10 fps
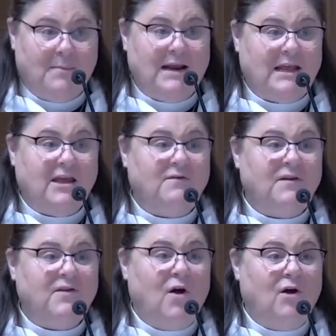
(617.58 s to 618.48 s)
I'm going to give
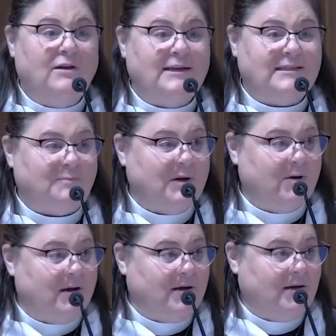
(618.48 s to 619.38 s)
you the Holy
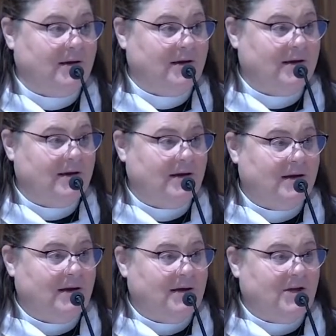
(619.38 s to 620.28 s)
Spirit.
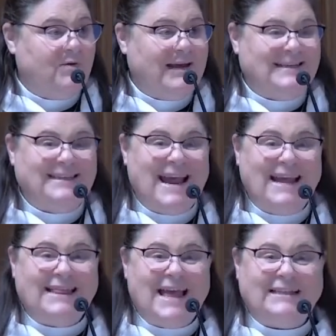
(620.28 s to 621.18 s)
You can
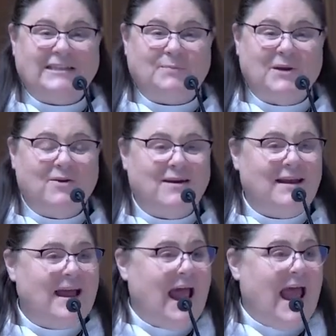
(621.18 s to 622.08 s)
take that
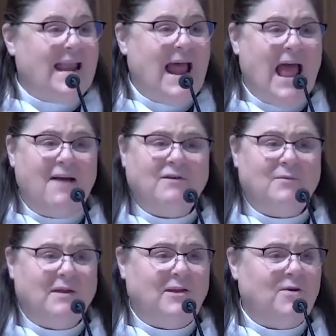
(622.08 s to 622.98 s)
Spirit and have
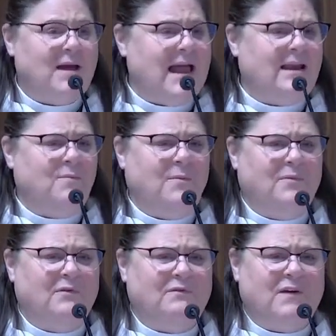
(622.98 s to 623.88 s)
it with you, and it will
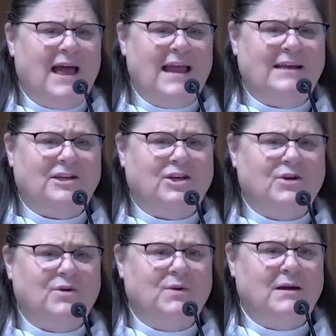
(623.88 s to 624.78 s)
provide
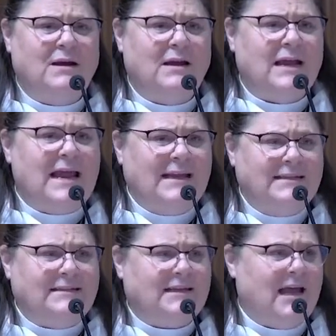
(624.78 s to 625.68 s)
you
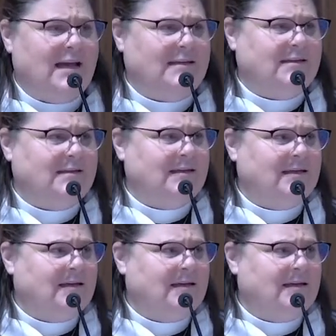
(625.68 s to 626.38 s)
insight,